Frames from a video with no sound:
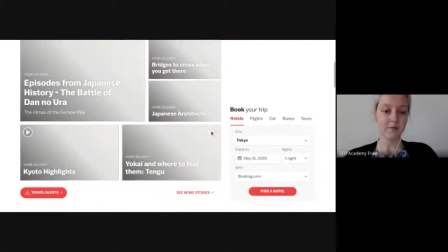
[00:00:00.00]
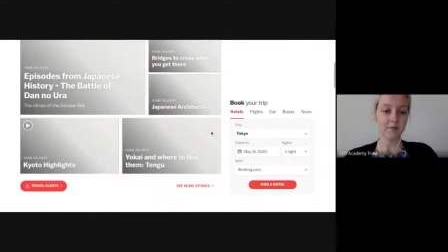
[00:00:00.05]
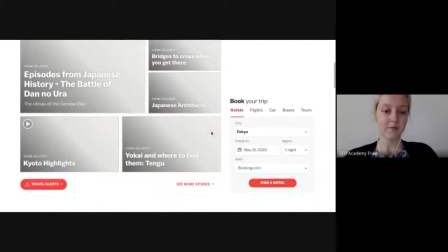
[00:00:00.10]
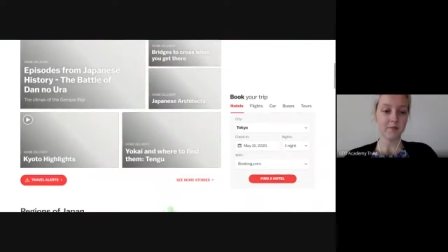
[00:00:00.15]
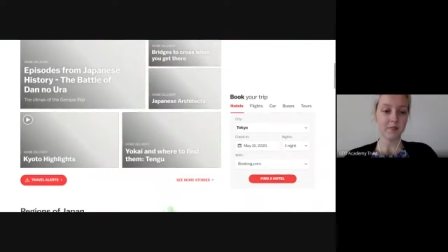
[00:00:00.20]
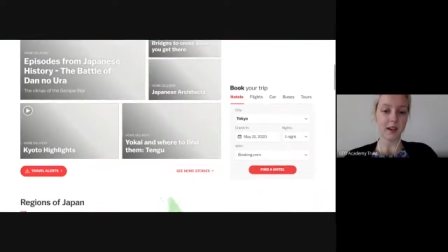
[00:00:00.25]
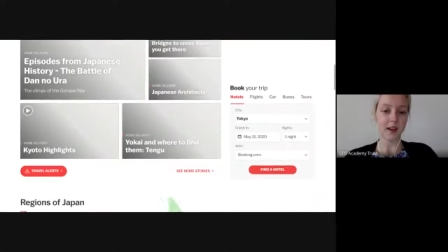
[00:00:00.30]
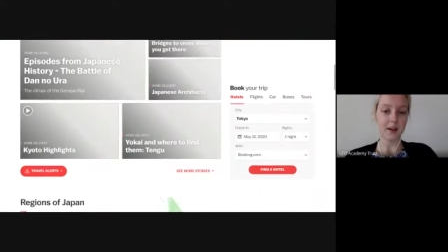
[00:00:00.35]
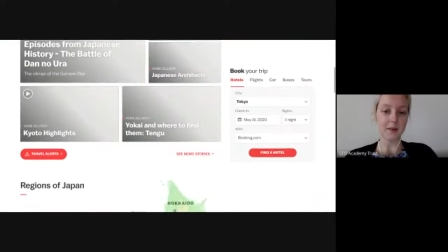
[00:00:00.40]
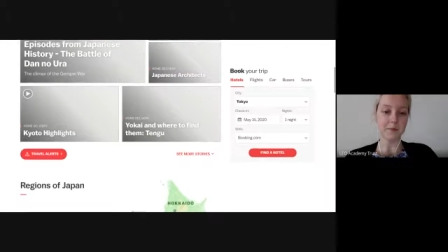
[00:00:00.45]

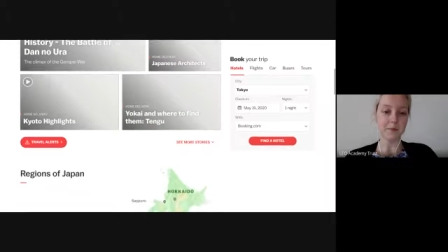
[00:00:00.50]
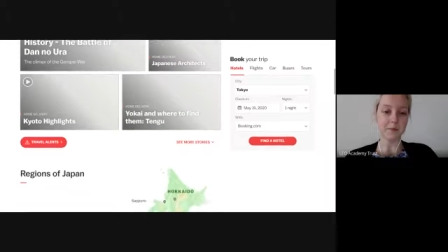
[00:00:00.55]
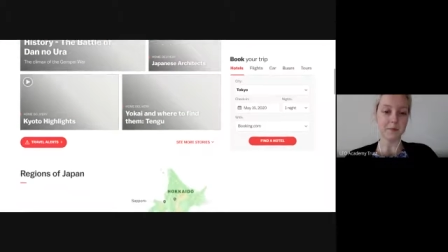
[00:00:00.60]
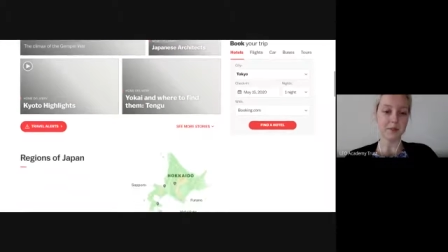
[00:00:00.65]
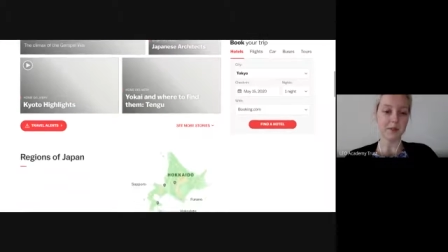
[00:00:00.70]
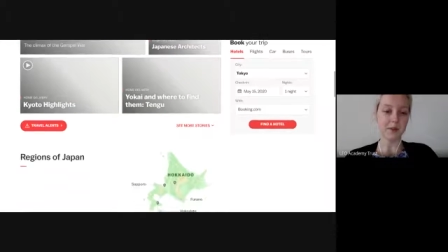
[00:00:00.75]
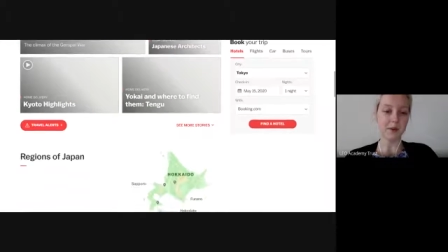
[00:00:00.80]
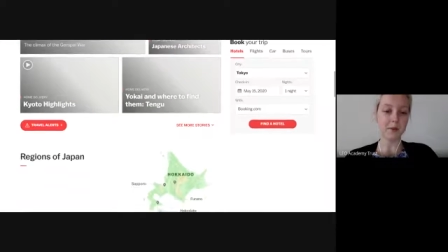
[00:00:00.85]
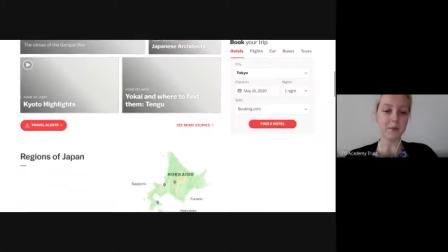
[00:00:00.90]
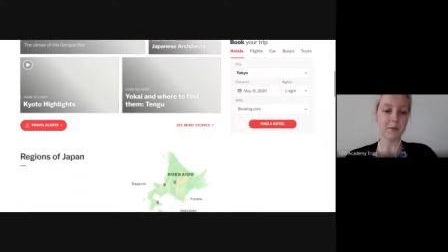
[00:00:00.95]
Um,
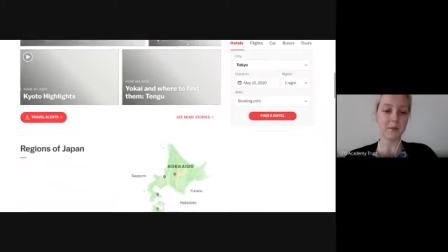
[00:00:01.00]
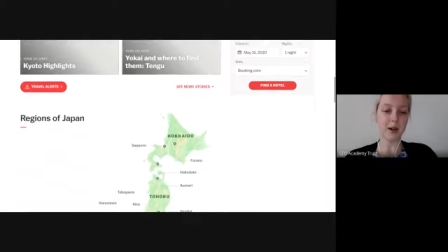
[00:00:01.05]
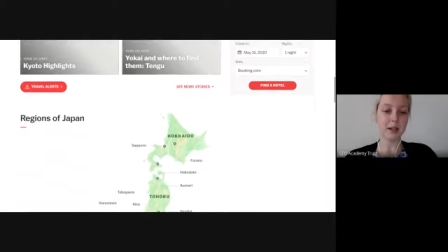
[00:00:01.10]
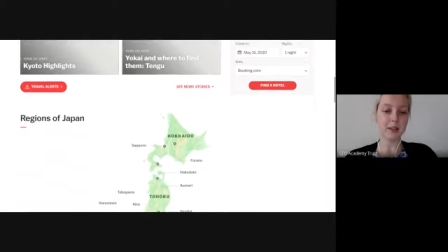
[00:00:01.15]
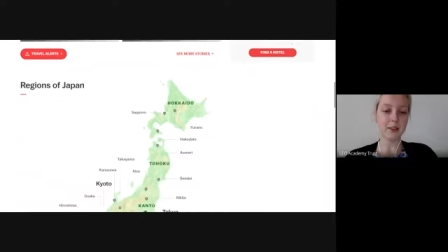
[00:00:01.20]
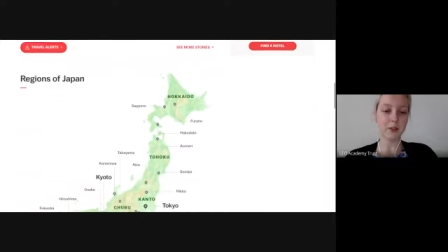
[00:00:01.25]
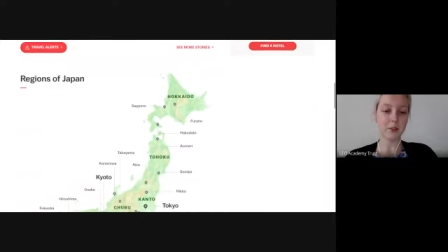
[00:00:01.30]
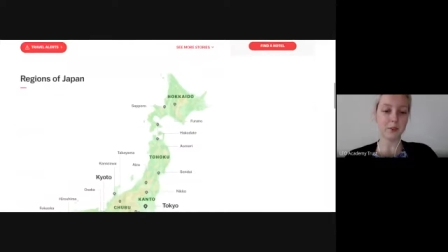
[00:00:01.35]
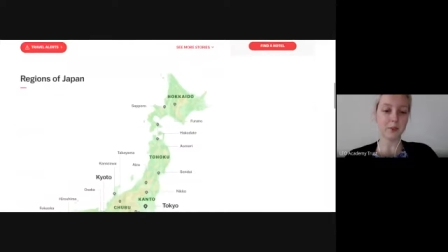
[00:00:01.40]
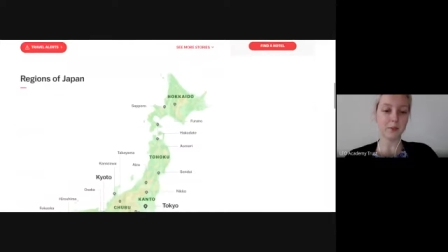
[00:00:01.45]
so I might
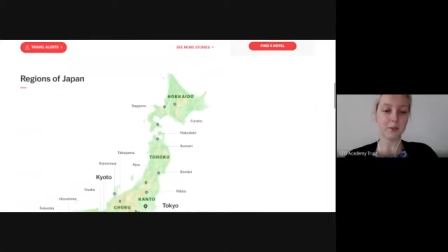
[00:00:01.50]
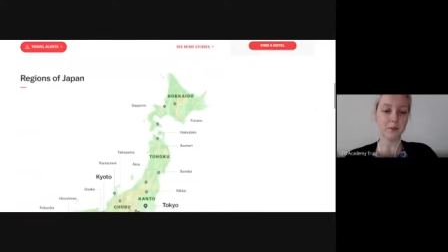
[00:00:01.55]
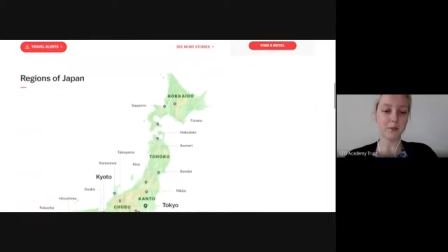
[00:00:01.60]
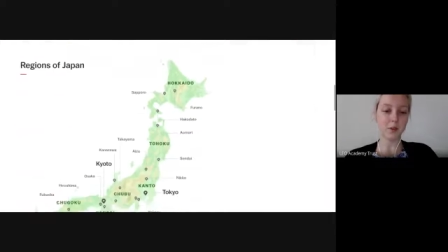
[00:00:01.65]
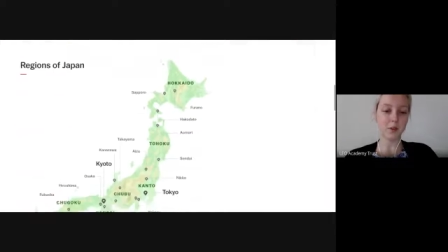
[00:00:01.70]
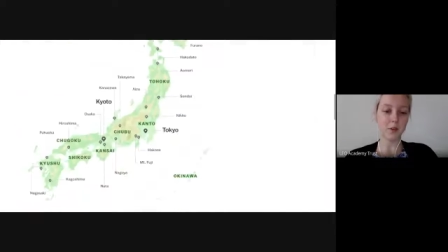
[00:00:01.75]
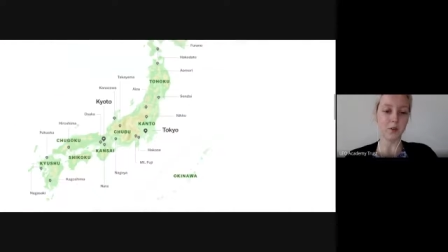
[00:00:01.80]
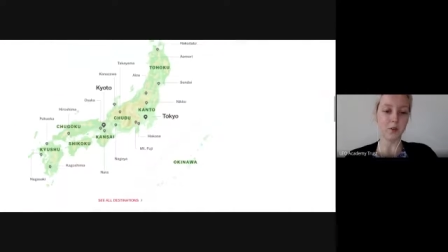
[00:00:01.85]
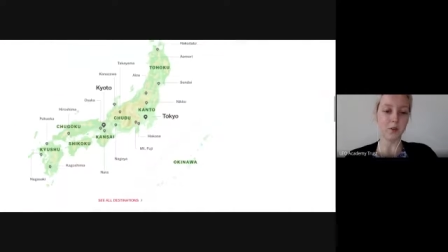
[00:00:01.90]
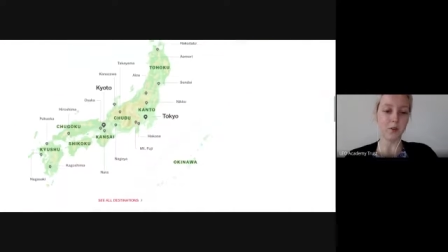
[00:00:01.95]
look
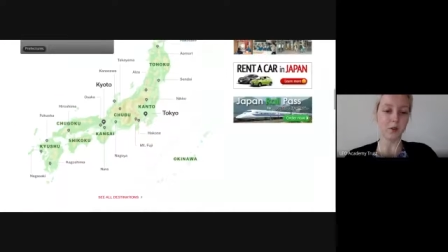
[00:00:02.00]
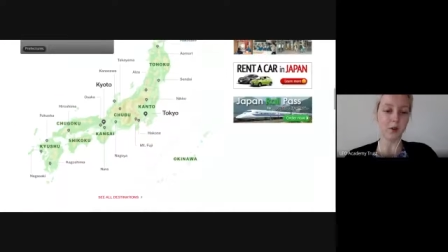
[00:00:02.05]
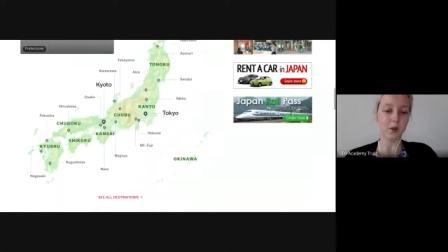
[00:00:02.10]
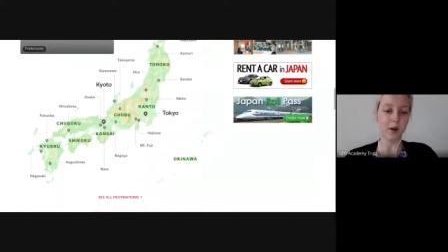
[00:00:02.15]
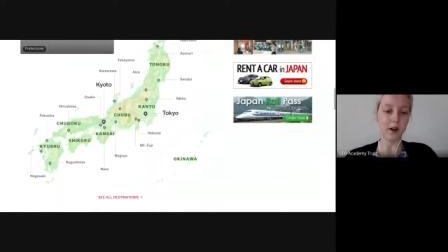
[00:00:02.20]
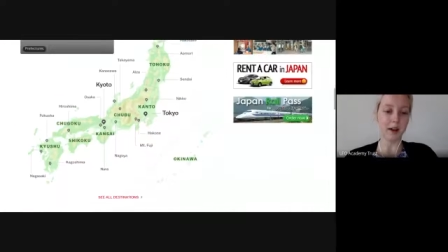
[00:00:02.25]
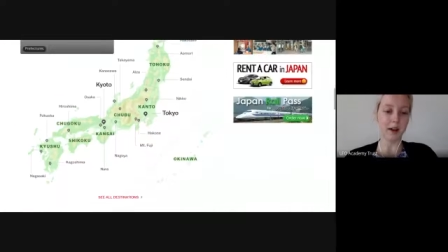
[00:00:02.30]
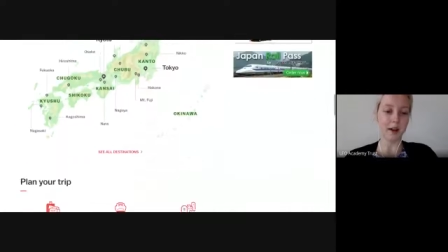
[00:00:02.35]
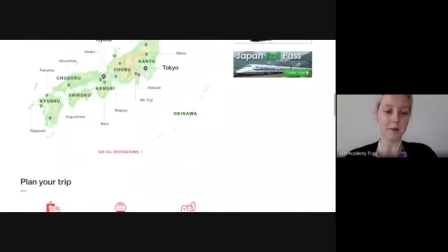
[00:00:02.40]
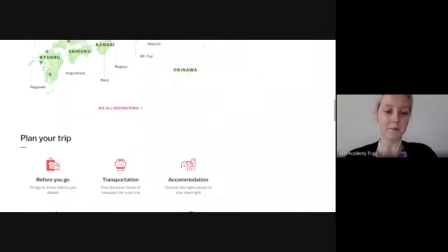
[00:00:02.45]

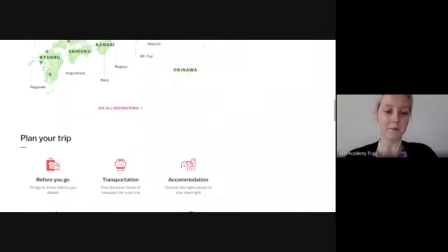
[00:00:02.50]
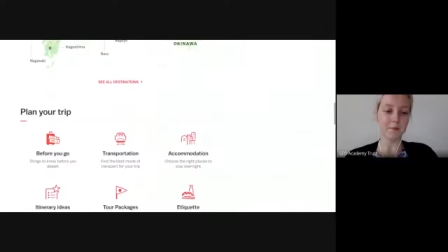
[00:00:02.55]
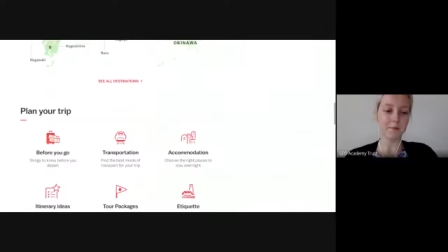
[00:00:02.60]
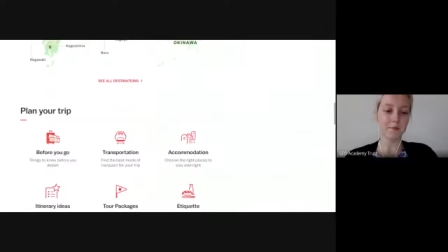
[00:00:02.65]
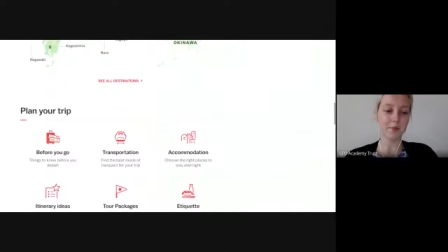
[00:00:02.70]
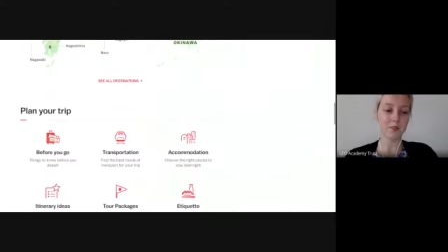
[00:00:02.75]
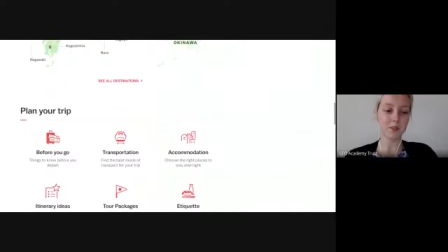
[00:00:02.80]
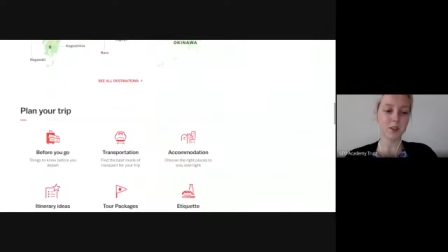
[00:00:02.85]
for um,